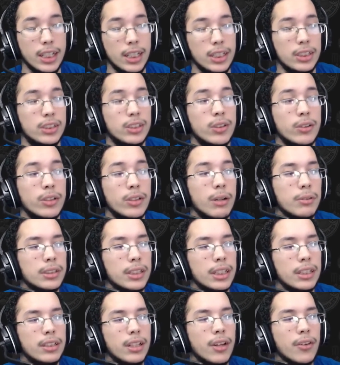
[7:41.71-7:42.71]
So that was
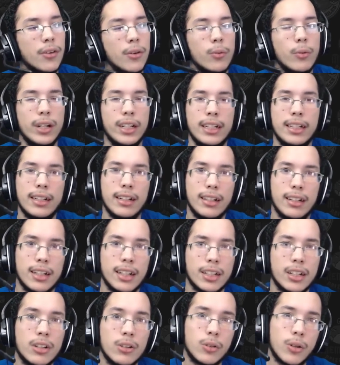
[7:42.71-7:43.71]
another win
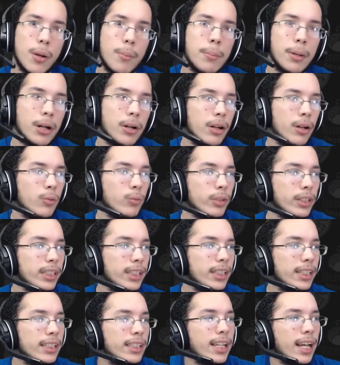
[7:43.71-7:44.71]
like under our belt, and we
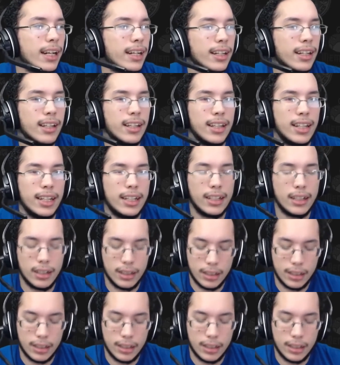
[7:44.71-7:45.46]
needed that kind of like,